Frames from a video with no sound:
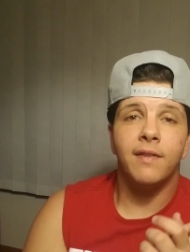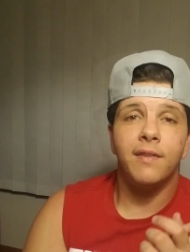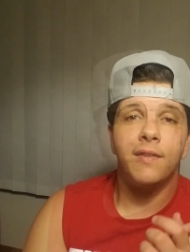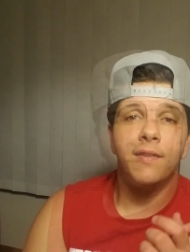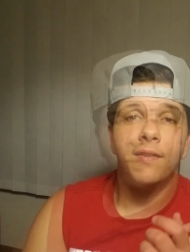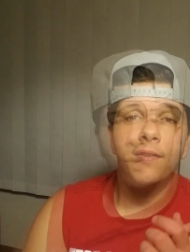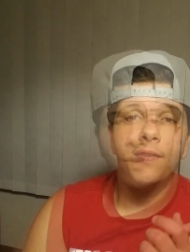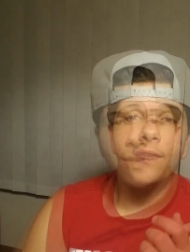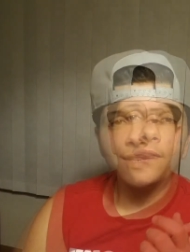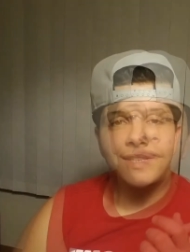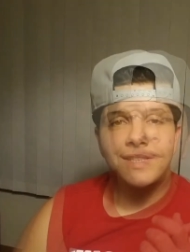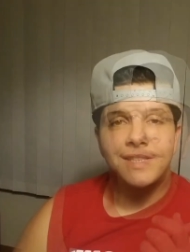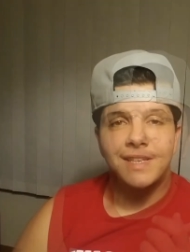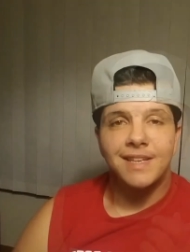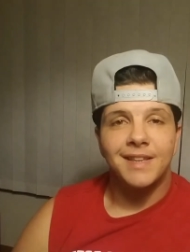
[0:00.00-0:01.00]
We want to
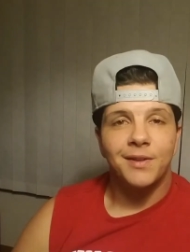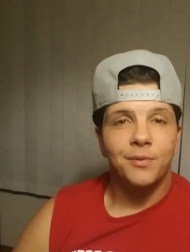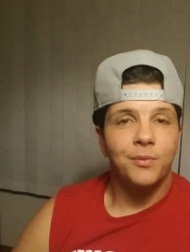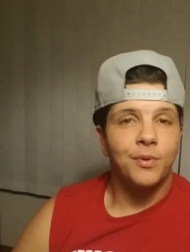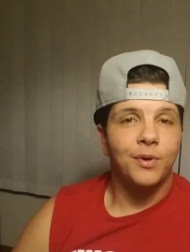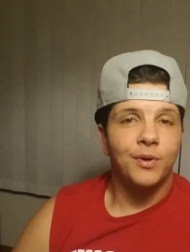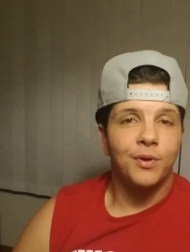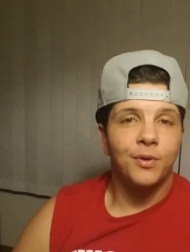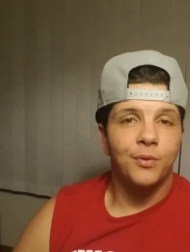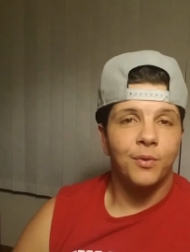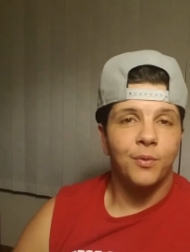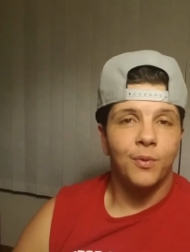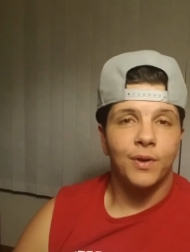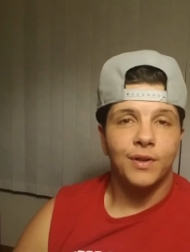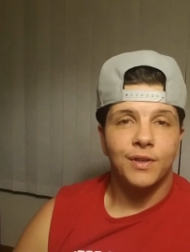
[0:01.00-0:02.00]
see the world. We want